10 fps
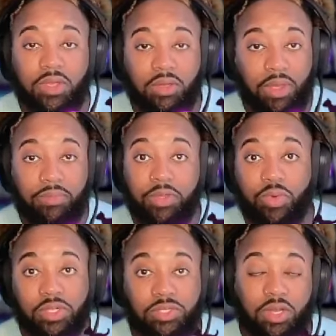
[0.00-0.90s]
Maybe you
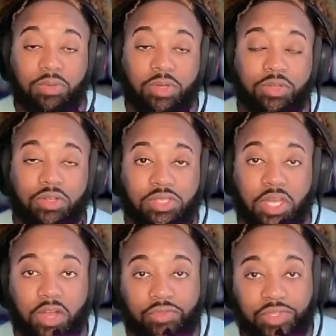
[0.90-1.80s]
want to start building
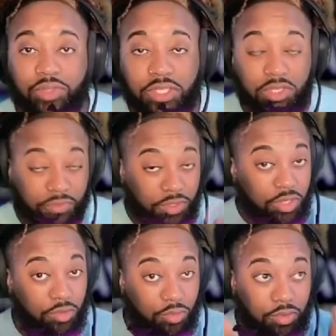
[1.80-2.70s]
yourself. So this is for
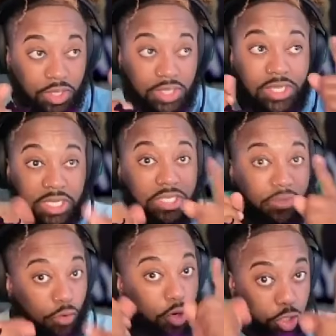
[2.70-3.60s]
you. This is
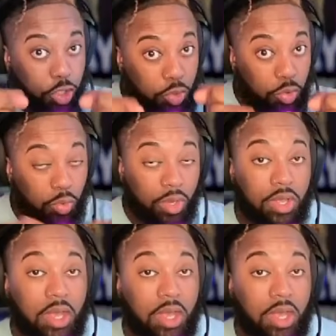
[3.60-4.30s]
for you.